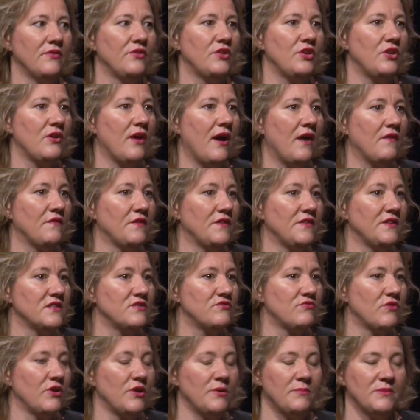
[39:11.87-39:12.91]
that you have in
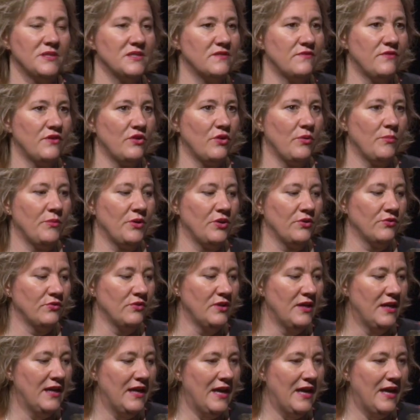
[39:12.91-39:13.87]
this room, it's phenomenal.